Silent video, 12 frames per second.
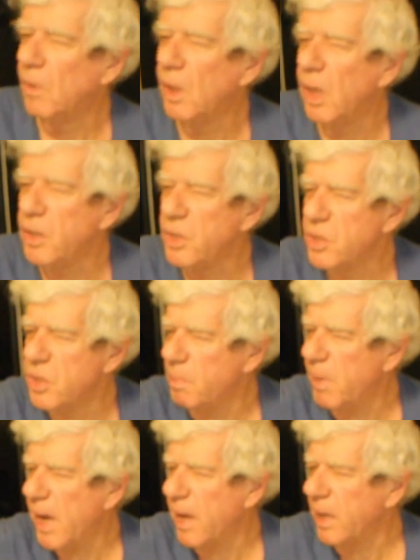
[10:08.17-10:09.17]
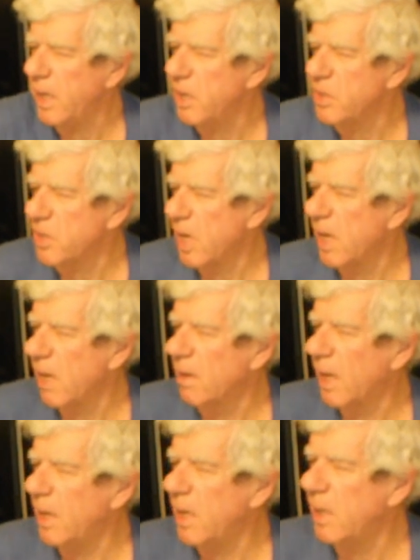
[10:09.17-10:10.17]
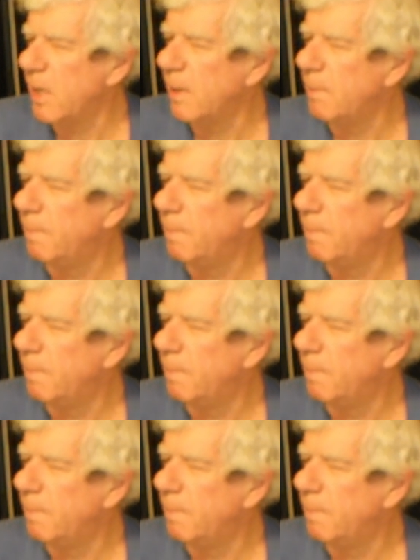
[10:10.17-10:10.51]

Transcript: Got just about any sound I need.